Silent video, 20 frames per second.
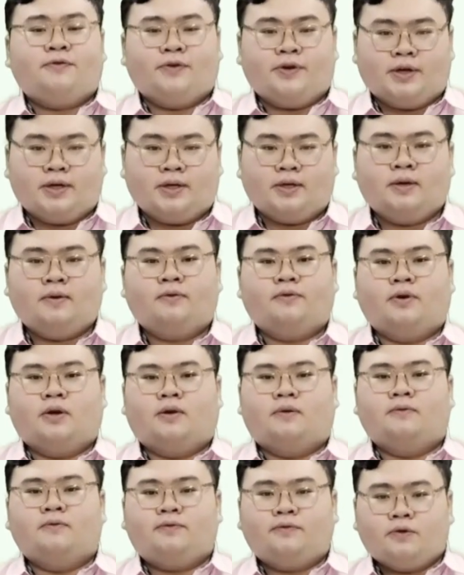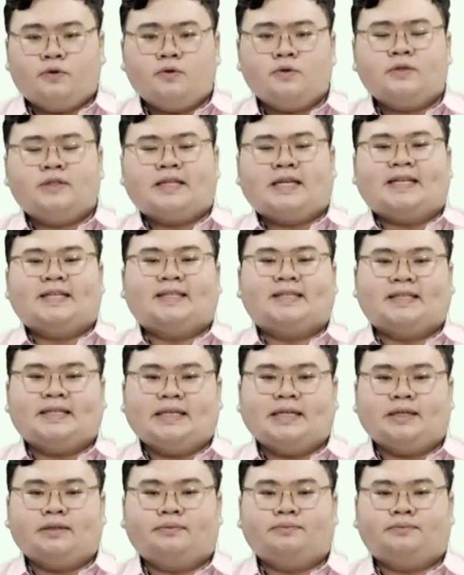different from full
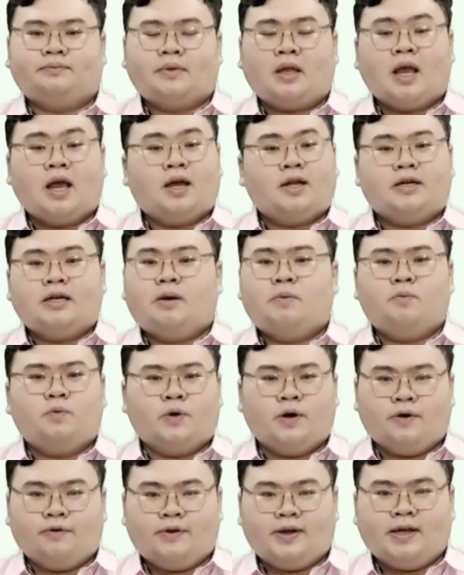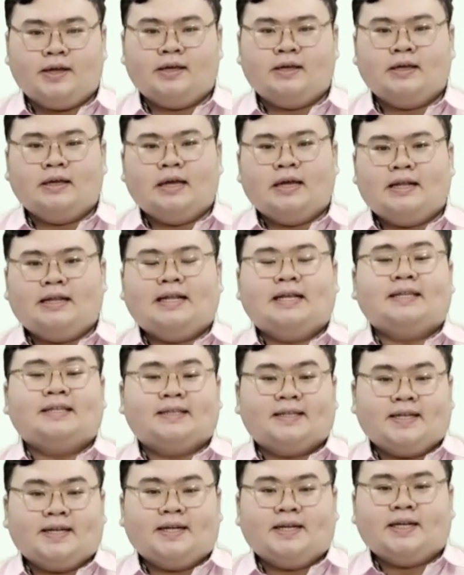testing. Don't worry,
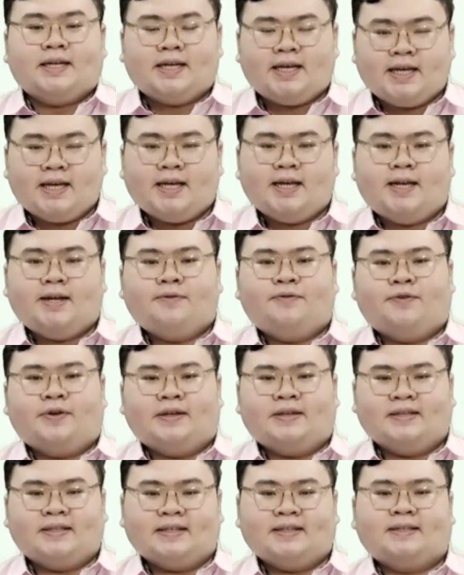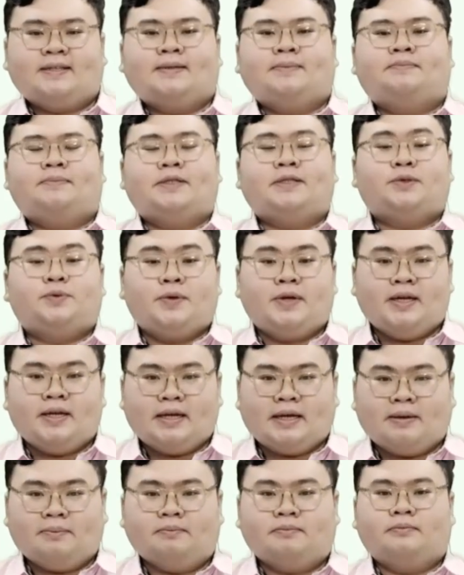let's see the key differences
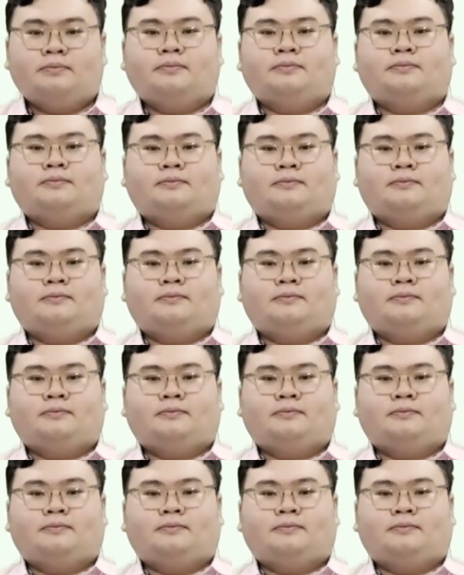between them.